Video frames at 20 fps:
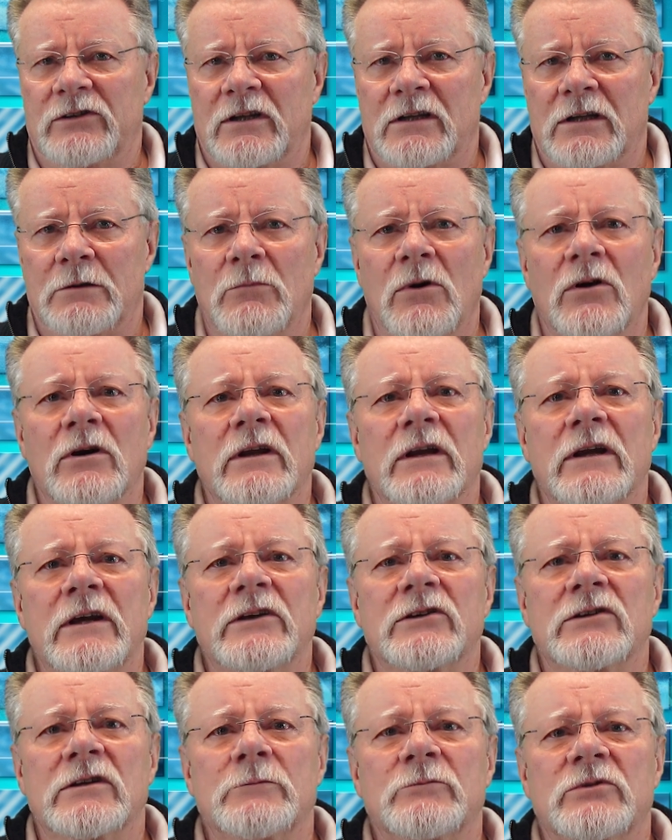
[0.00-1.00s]
that the monarch
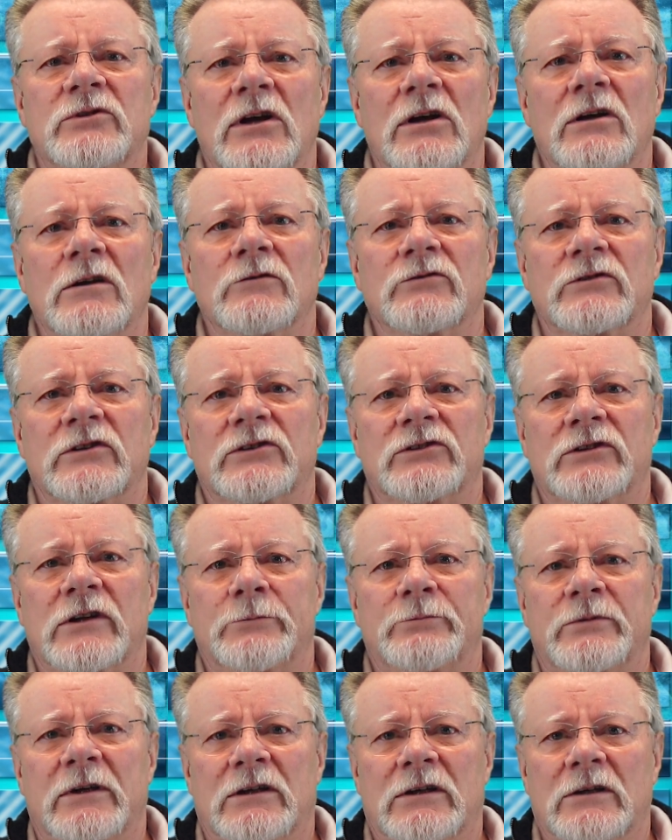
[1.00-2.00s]
is themselves a
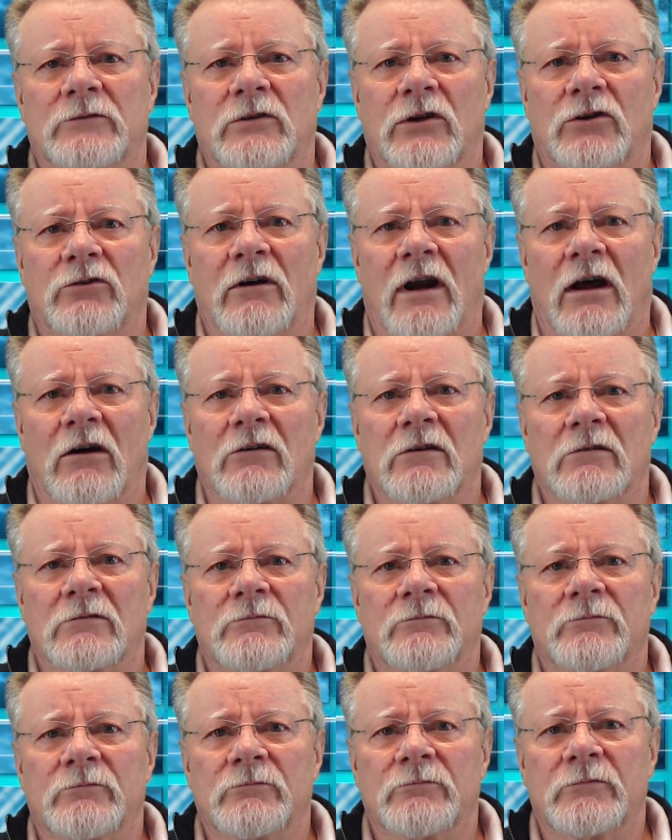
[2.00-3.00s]
subject of the crown,
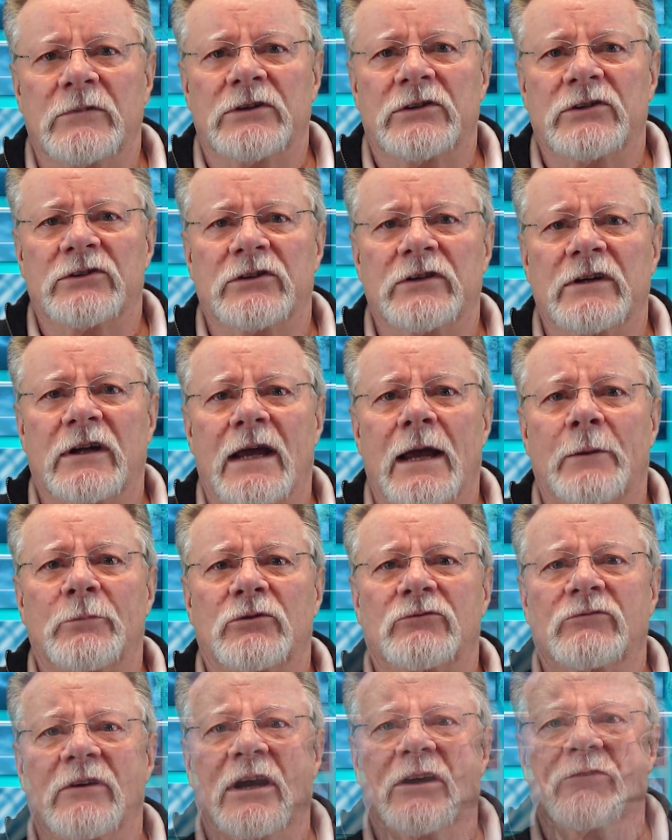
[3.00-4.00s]
which is an
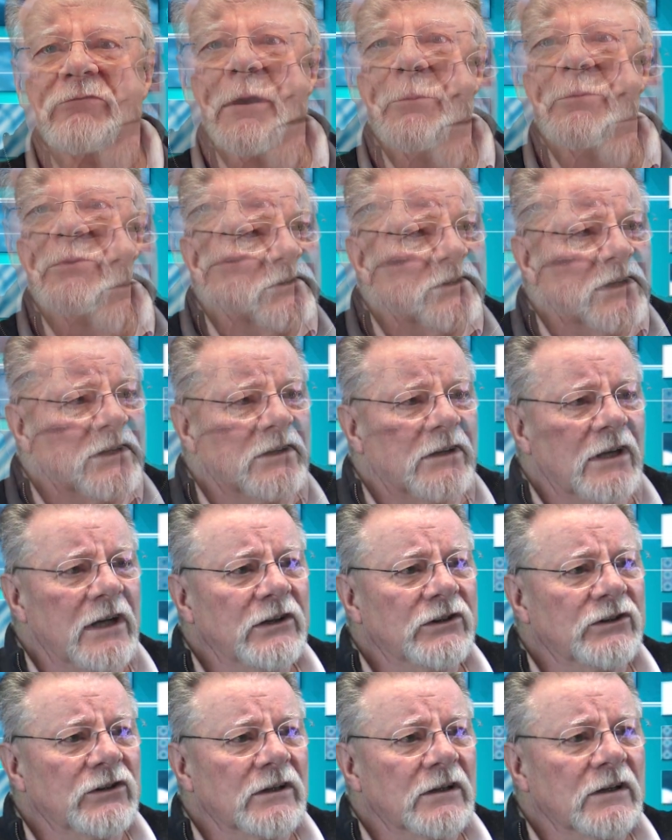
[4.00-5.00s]
abstract
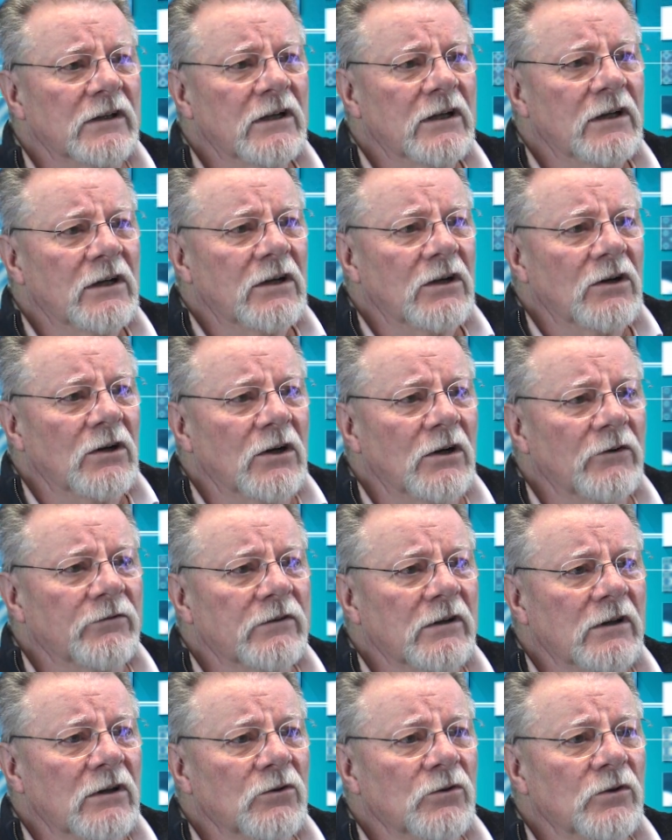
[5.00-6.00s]
representation of
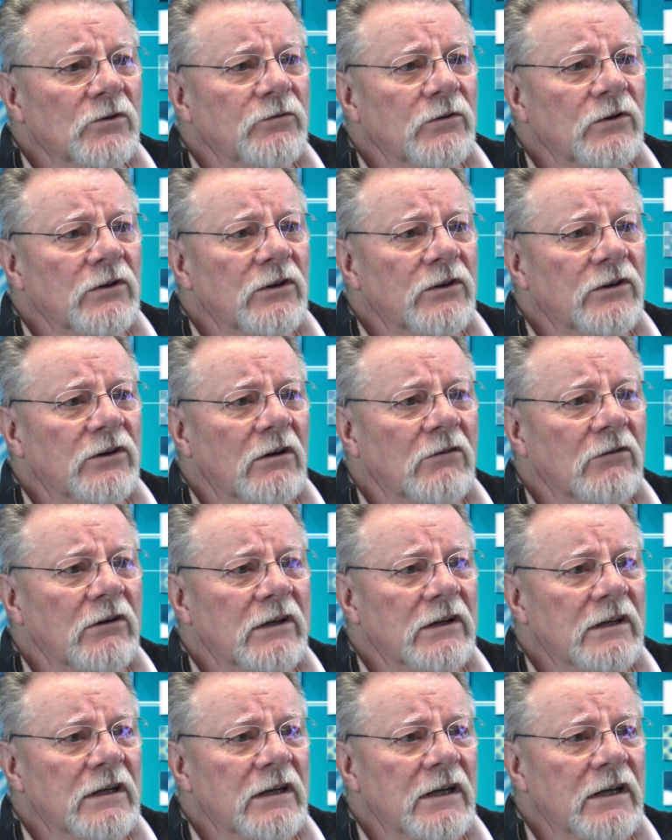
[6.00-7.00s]
the lawful
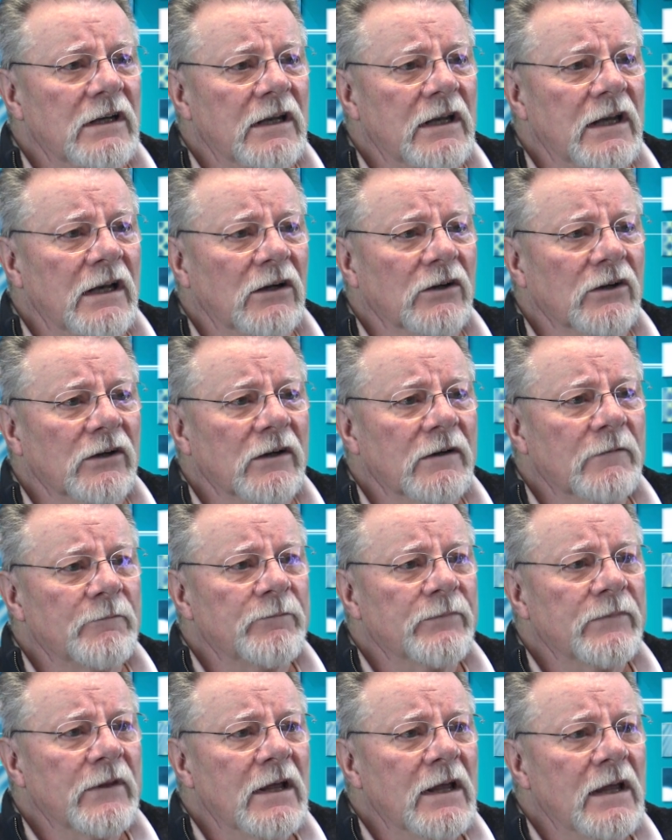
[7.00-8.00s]
authority in England,
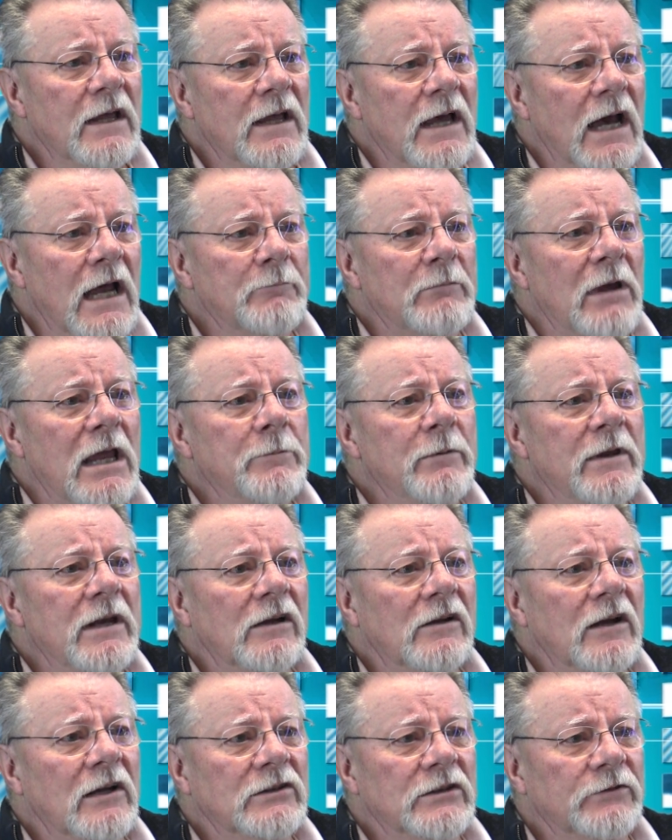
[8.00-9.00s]
and may be
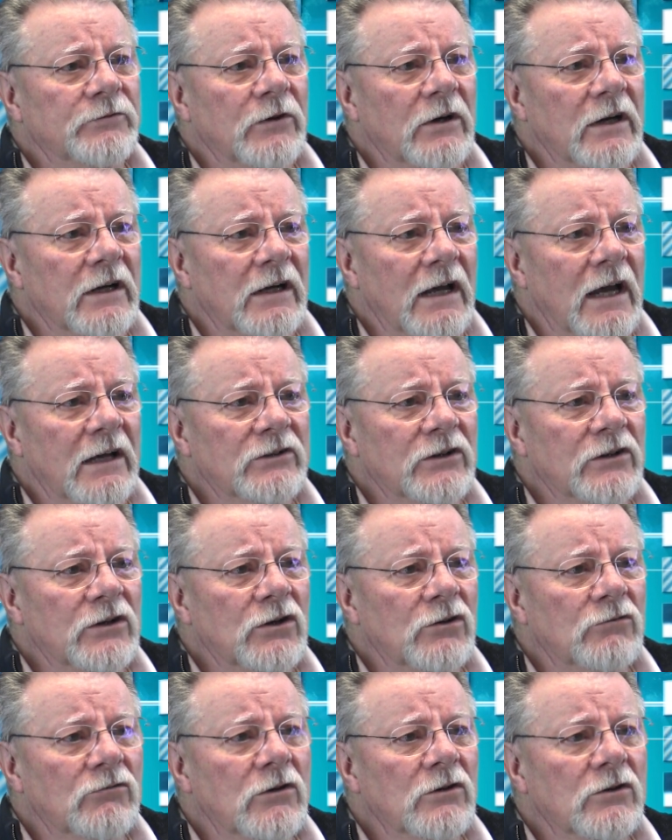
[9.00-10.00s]
classified as a
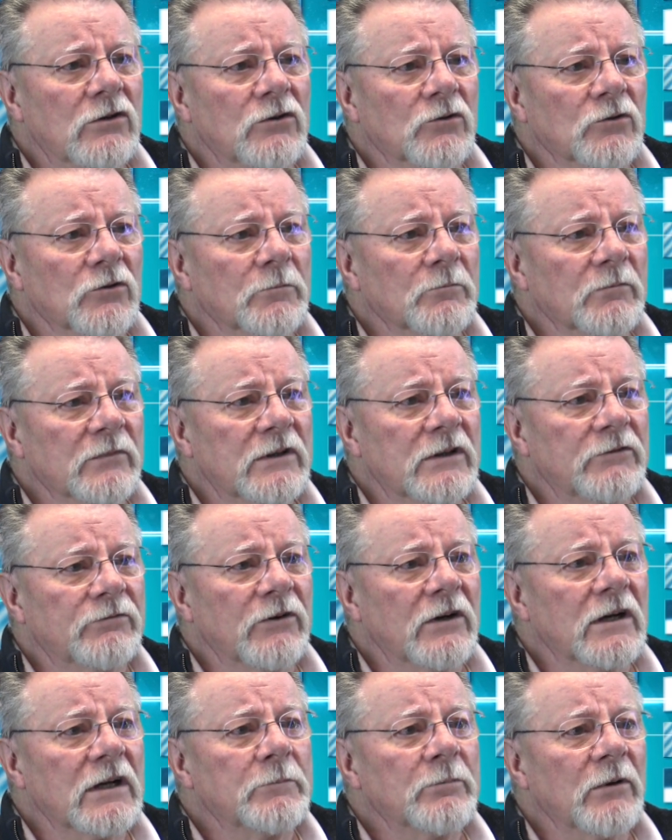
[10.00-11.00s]
Grundnorm
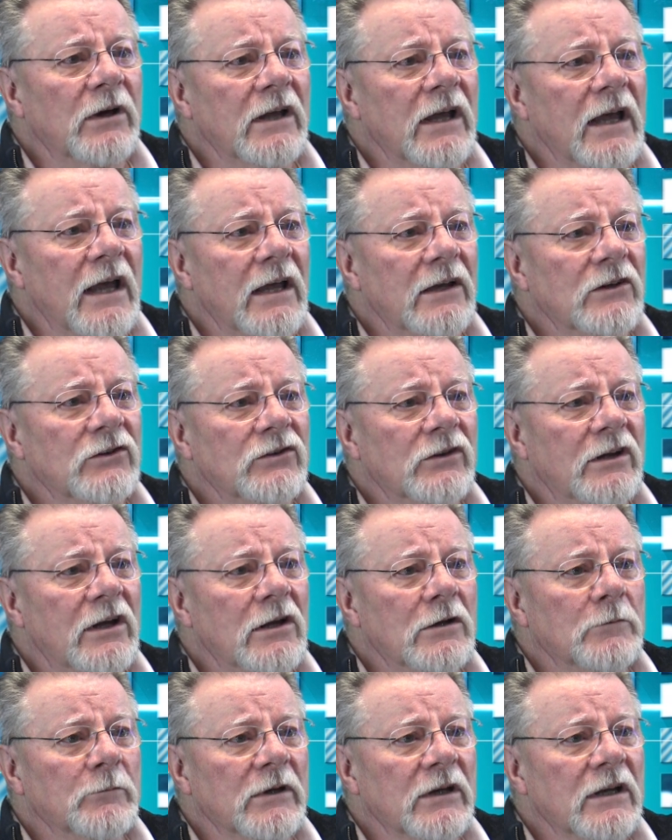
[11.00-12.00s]
defined by Hans
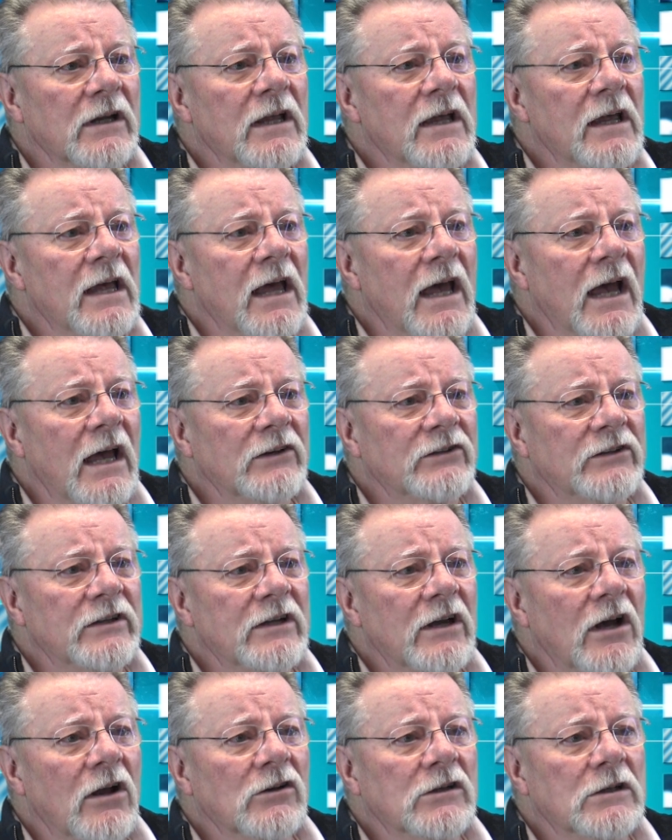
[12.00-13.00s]
Kelman as
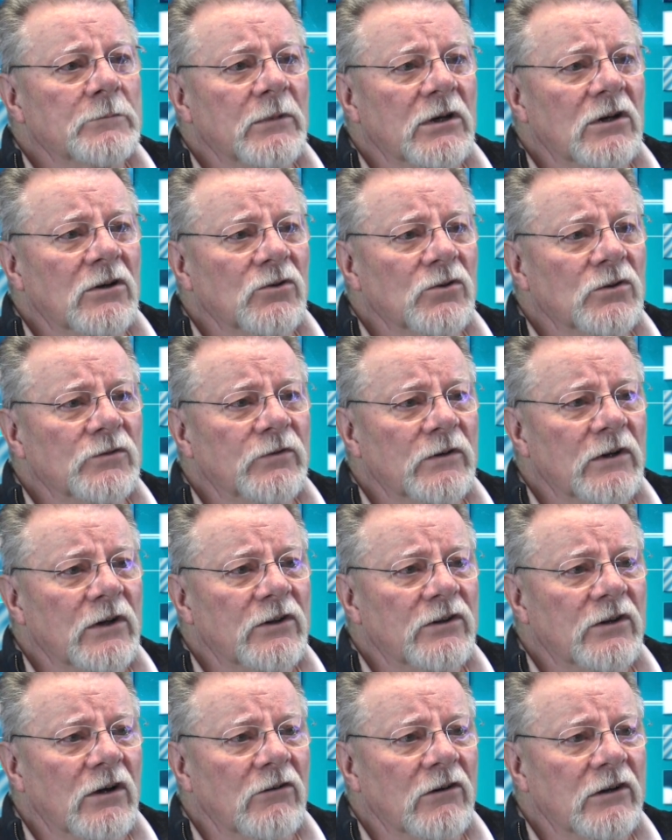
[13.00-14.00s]
the ultimate lawful
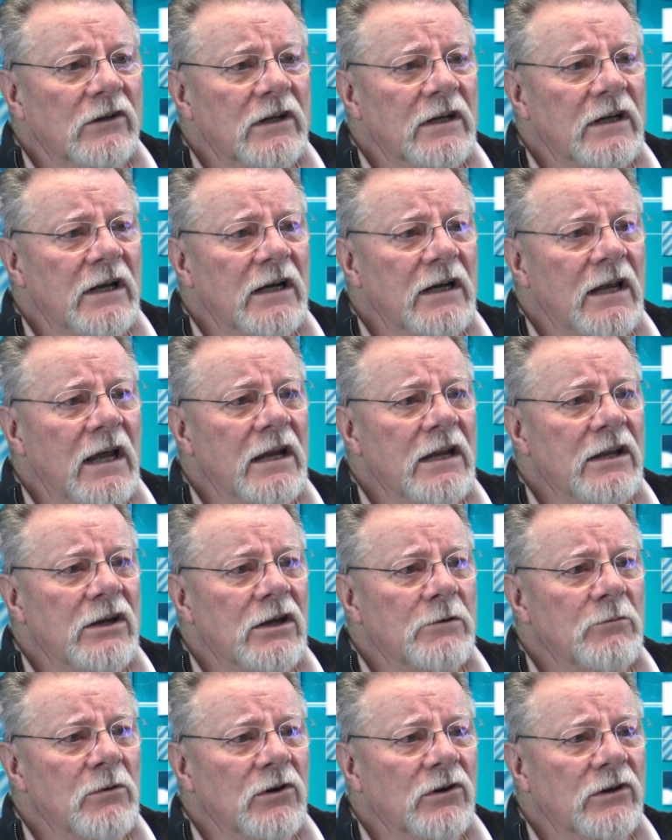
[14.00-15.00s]
authority in any
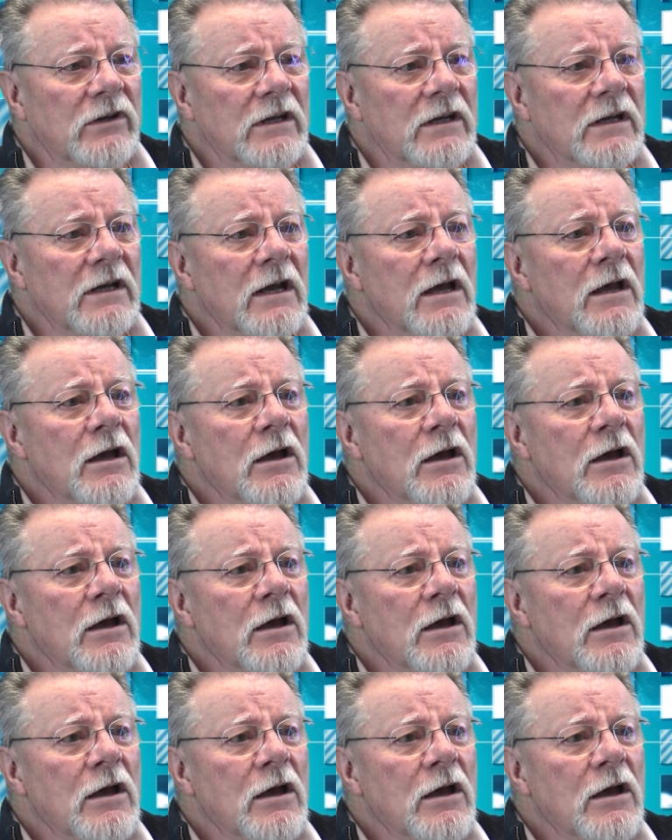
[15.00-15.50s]
community